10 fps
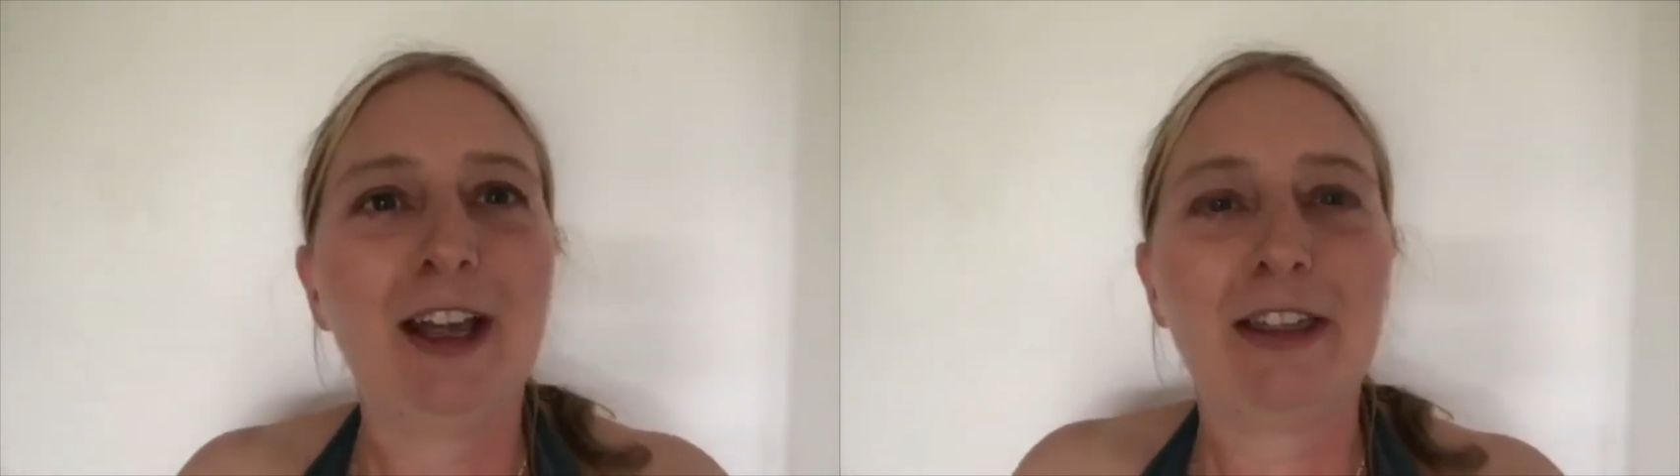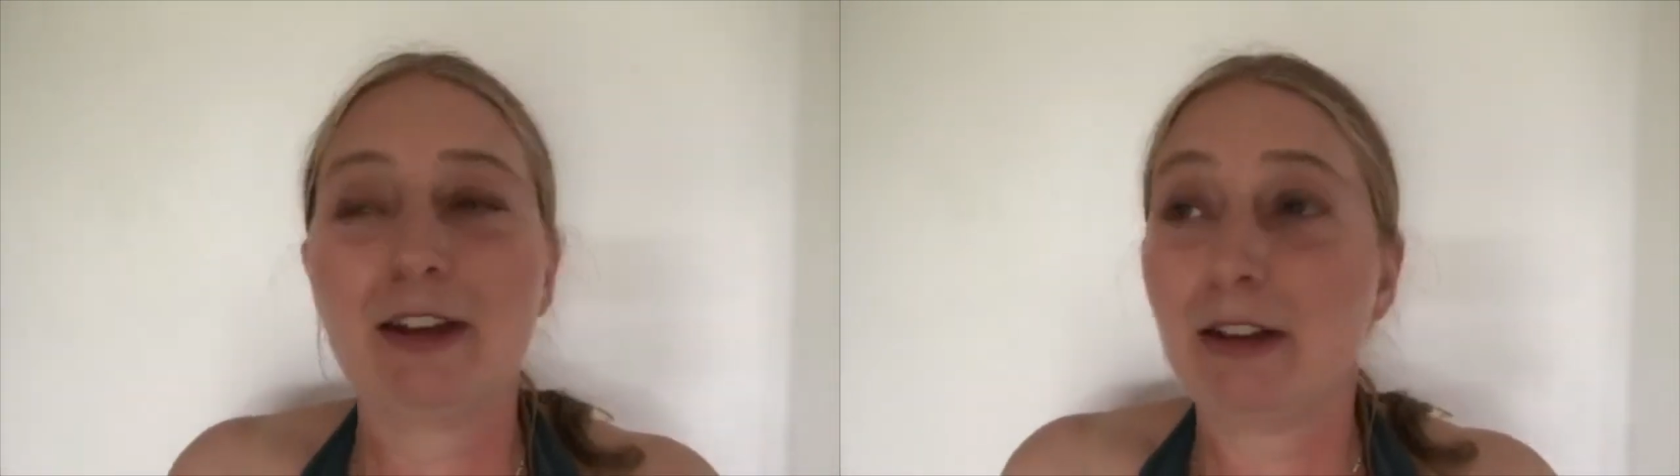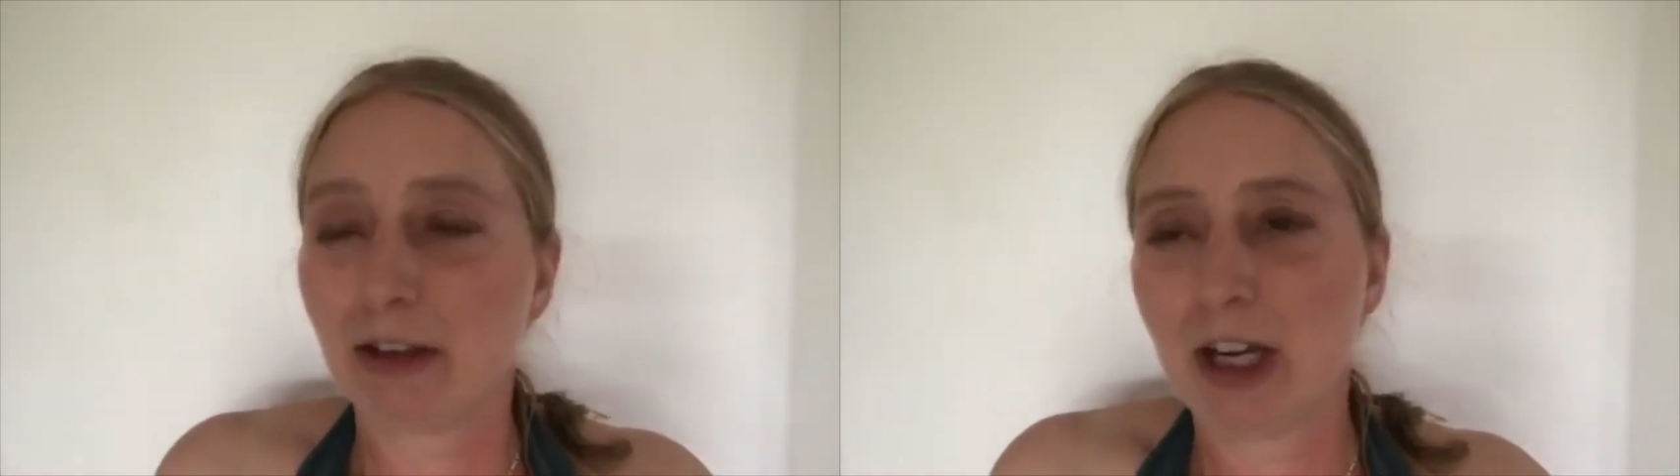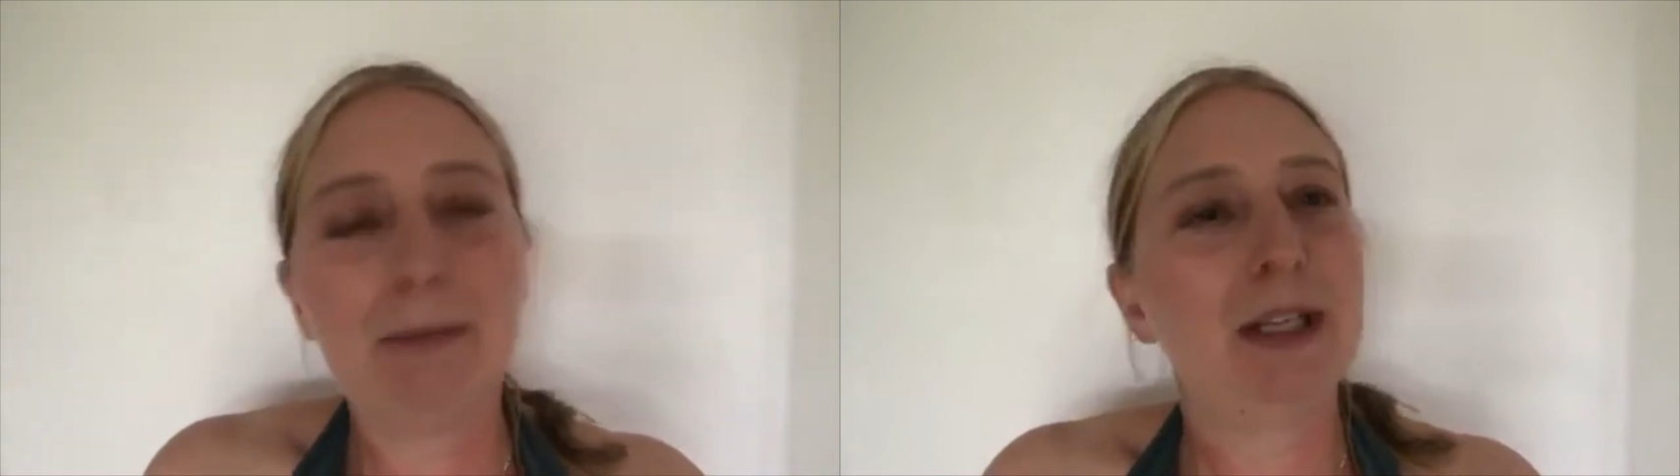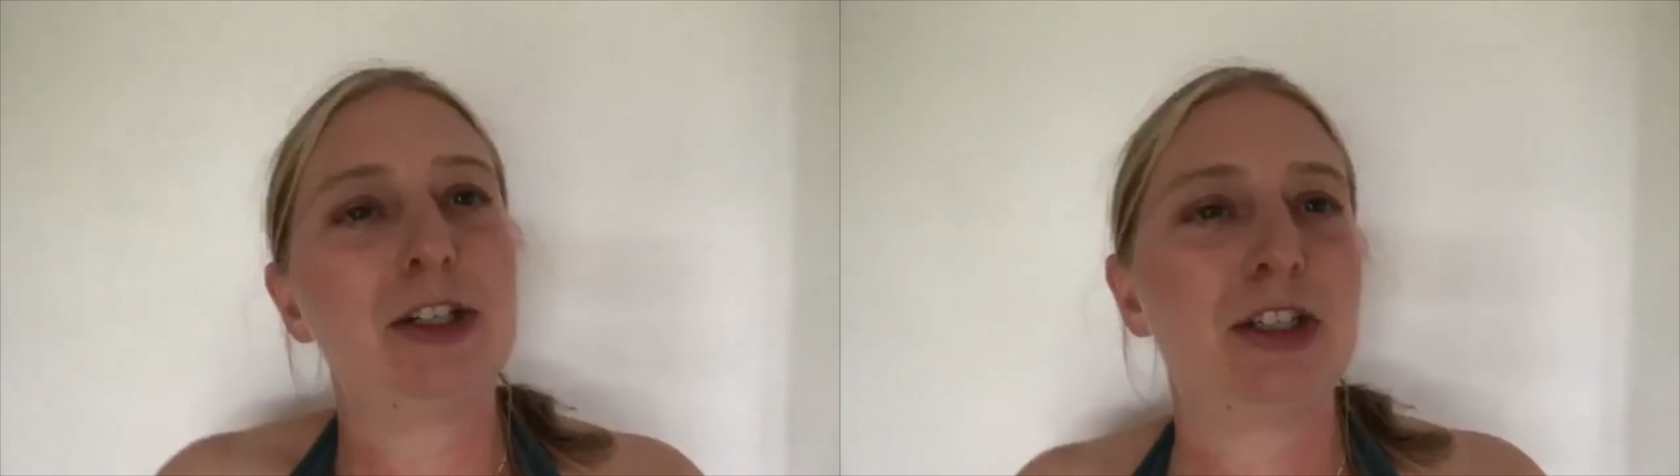The
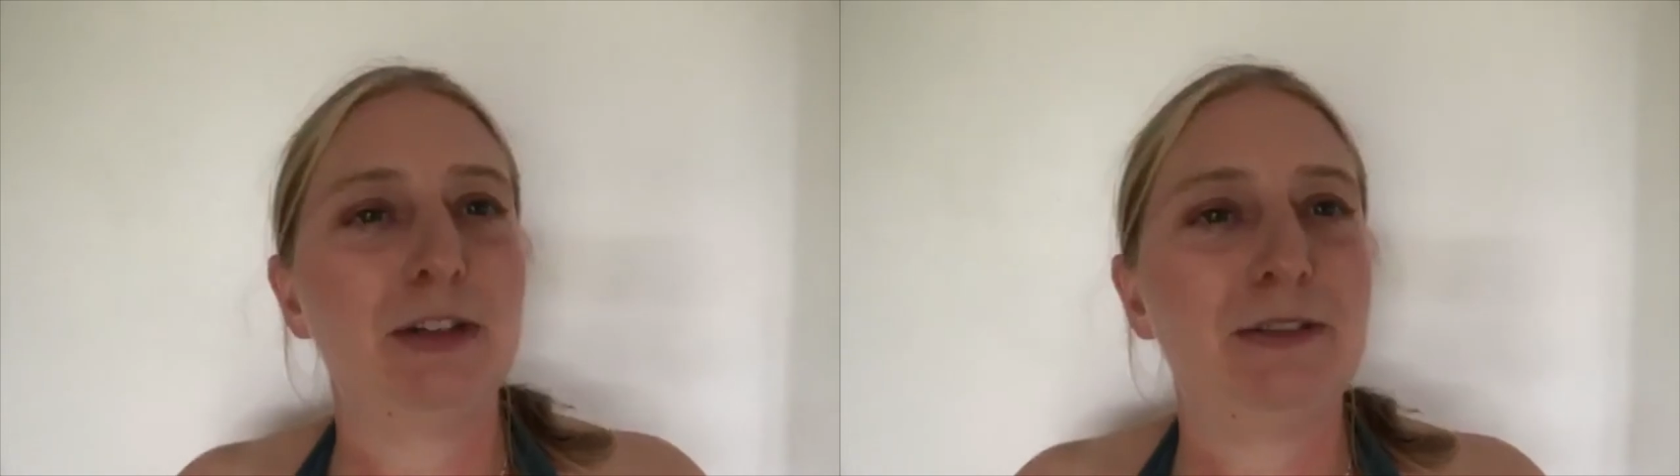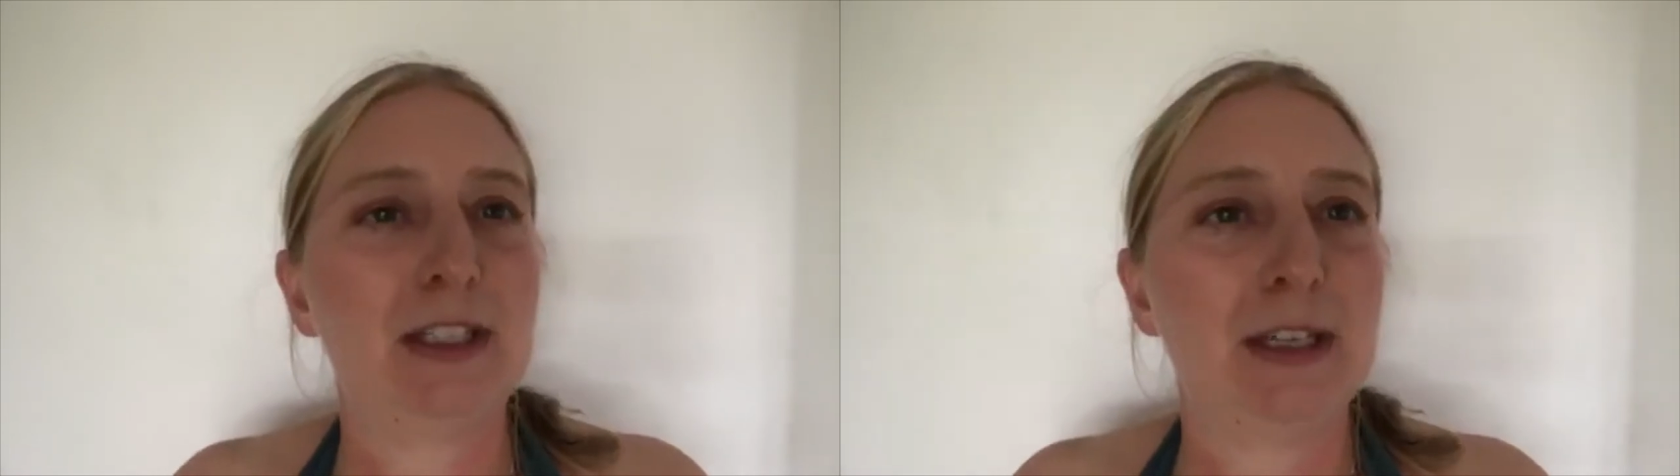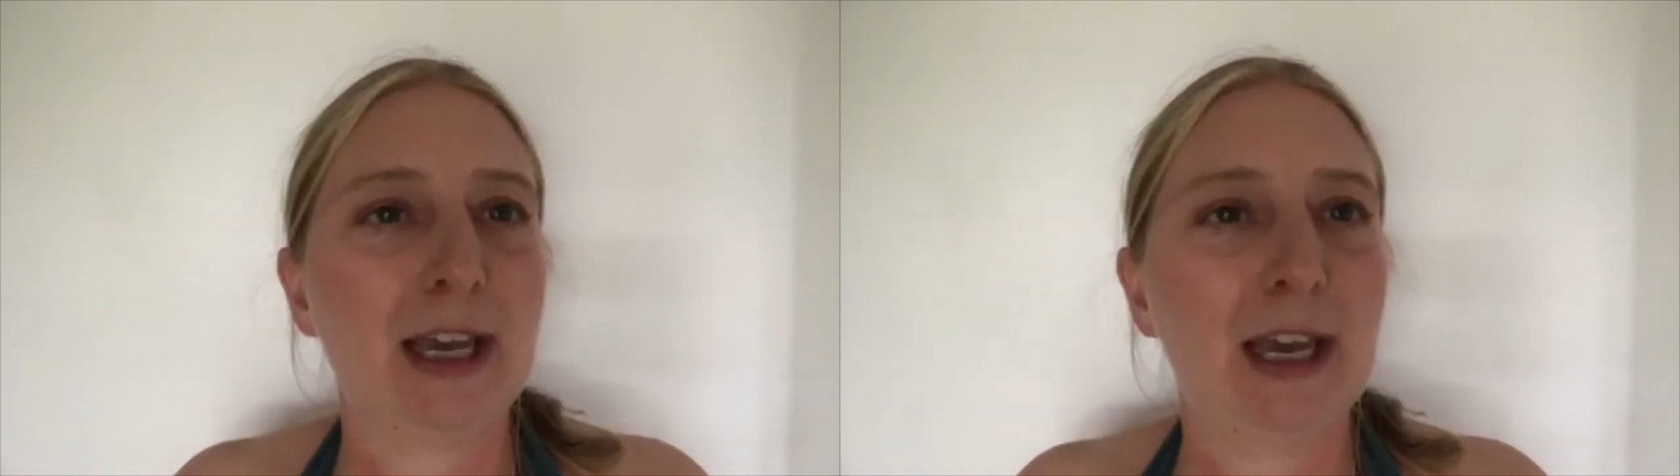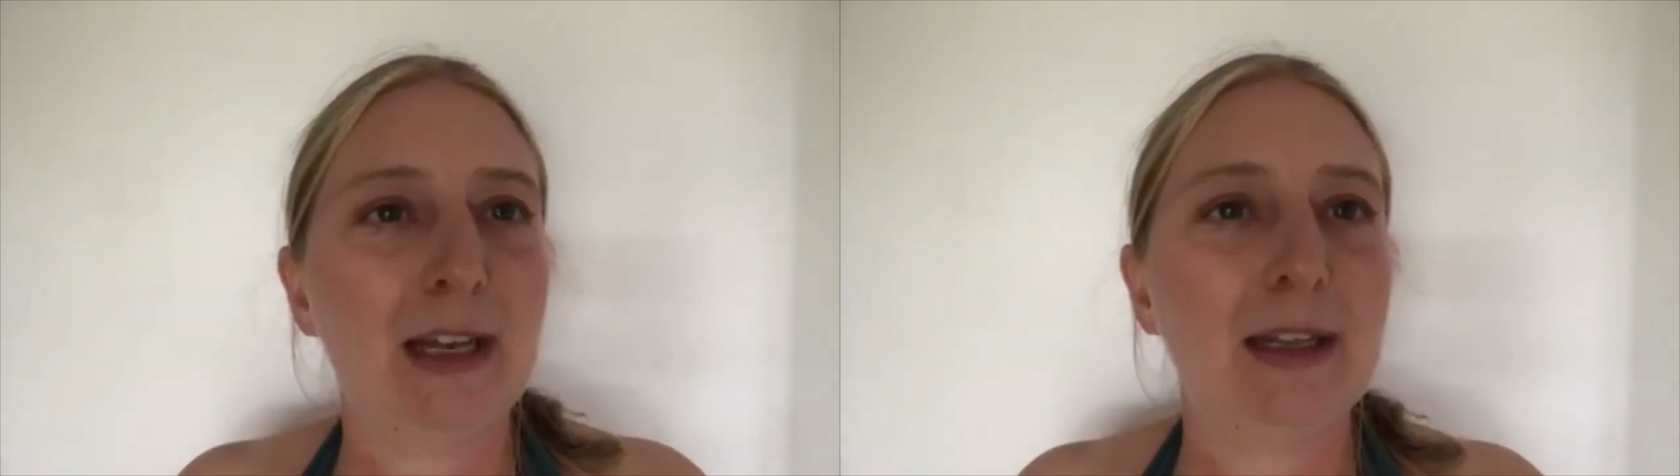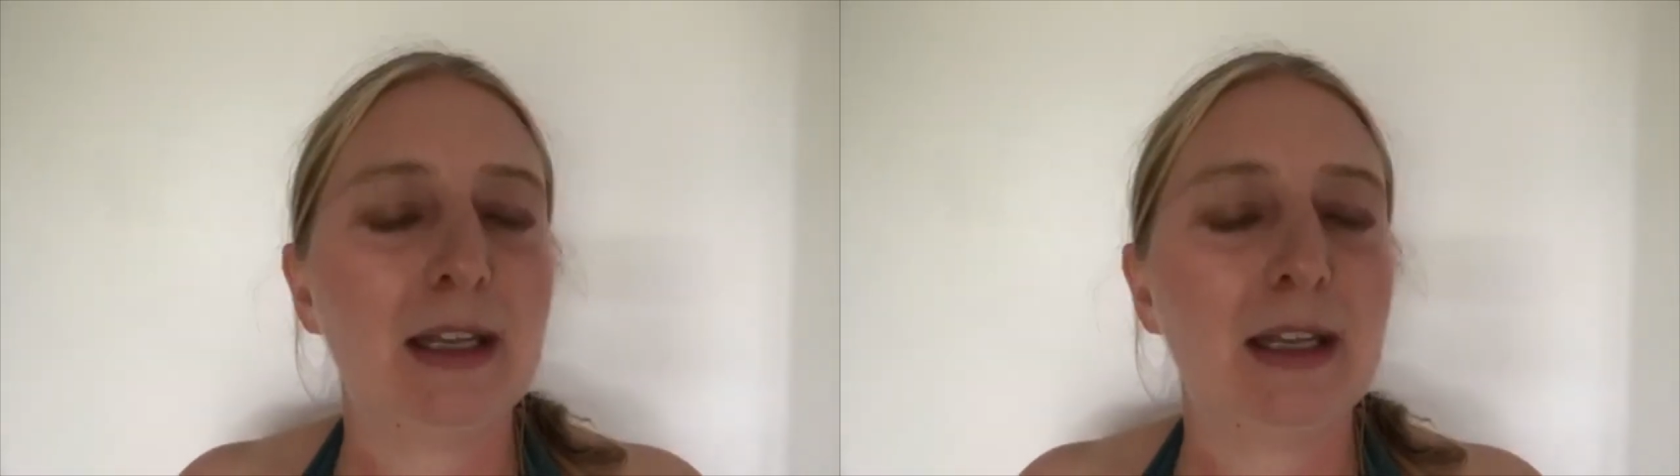company had shifted again.